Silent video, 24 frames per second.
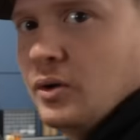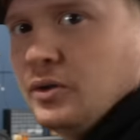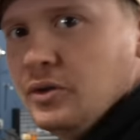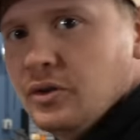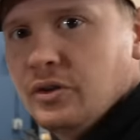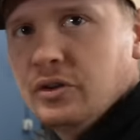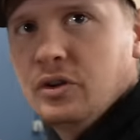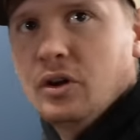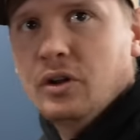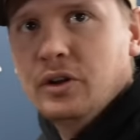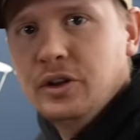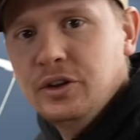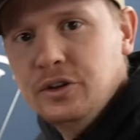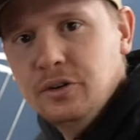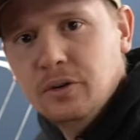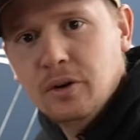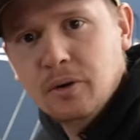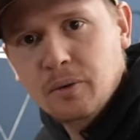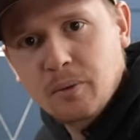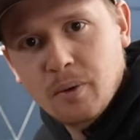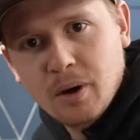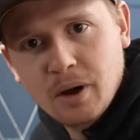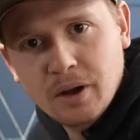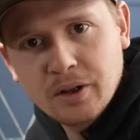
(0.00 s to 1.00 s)
you can only
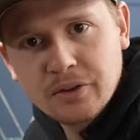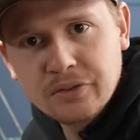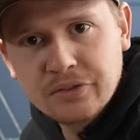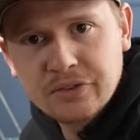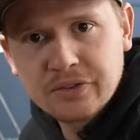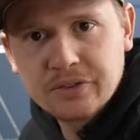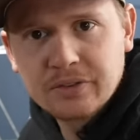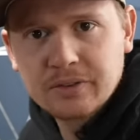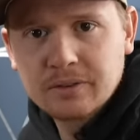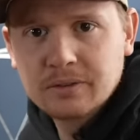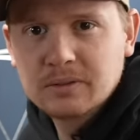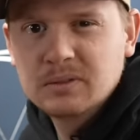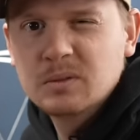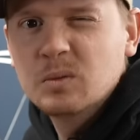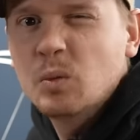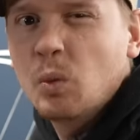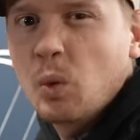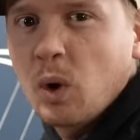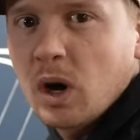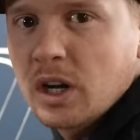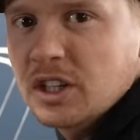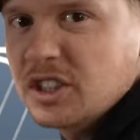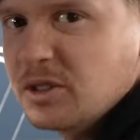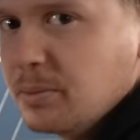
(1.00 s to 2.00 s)
do it once.
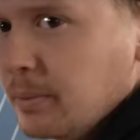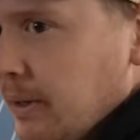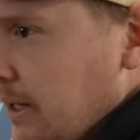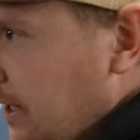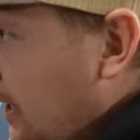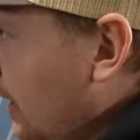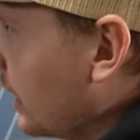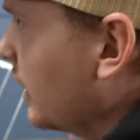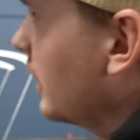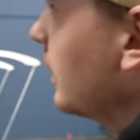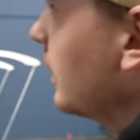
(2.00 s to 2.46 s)
Watch me.